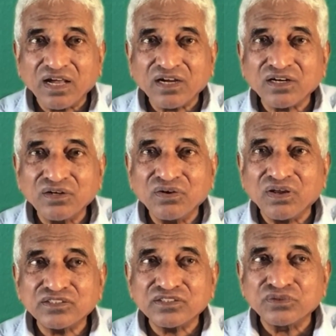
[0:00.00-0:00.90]

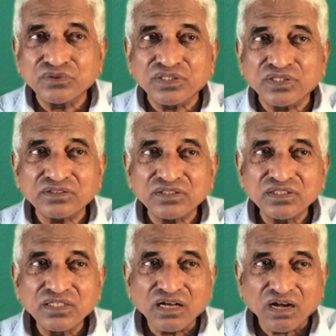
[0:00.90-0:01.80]
acknowledge the goodness
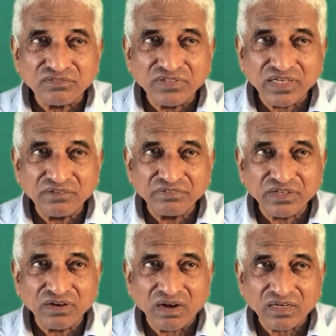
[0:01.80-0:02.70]
of the living
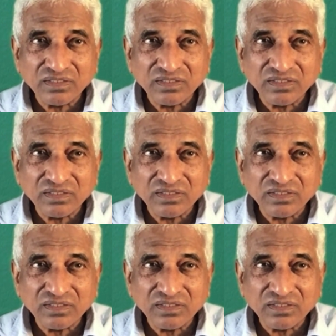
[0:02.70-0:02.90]
God.